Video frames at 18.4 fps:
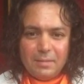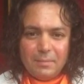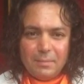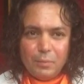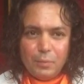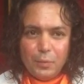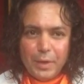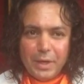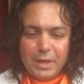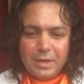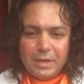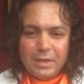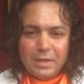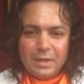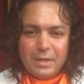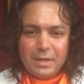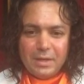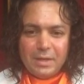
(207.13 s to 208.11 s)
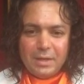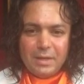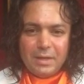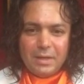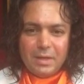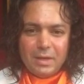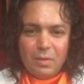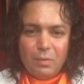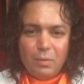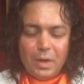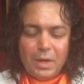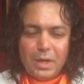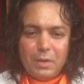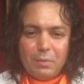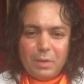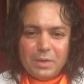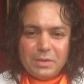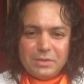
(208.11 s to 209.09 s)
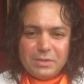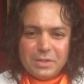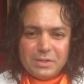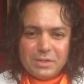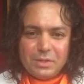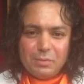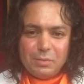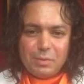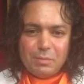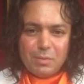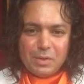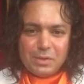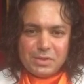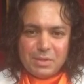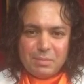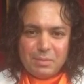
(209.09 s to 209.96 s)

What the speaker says: win one-on-one session with Moksha